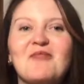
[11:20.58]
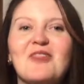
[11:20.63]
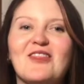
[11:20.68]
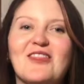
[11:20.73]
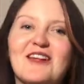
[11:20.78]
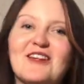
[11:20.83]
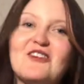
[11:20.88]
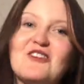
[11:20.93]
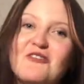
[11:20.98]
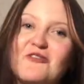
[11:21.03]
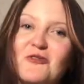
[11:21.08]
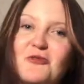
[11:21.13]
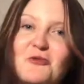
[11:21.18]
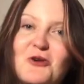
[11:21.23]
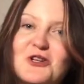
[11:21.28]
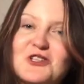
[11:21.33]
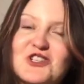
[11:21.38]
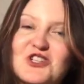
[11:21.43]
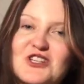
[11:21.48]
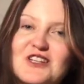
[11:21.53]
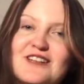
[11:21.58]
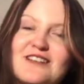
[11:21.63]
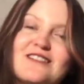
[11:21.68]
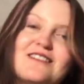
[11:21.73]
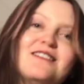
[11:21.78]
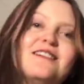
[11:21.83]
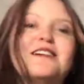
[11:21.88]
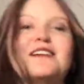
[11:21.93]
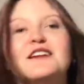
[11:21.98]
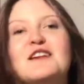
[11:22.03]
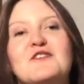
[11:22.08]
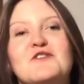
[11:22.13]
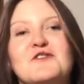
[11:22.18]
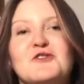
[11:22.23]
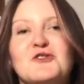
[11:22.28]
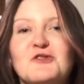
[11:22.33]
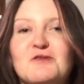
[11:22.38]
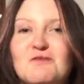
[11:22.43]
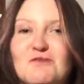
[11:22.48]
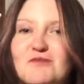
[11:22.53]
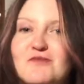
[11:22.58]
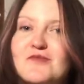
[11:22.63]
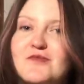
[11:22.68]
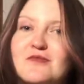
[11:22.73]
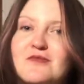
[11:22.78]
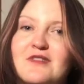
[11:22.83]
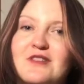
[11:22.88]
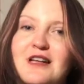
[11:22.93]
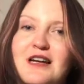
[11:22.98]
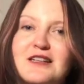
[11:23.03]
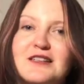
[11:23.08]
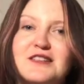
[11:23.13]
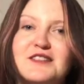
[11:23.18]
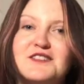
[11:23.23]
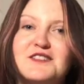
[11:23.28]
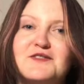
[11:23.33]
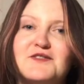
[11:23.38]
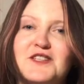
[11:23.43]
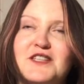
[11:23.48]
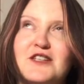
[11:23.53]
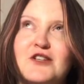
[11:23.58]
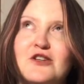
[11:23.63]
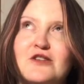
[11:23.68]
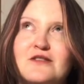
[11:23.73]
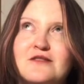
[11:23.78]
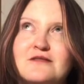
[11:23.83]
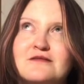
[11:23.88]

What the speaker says: Thank you for watching. If you like this video,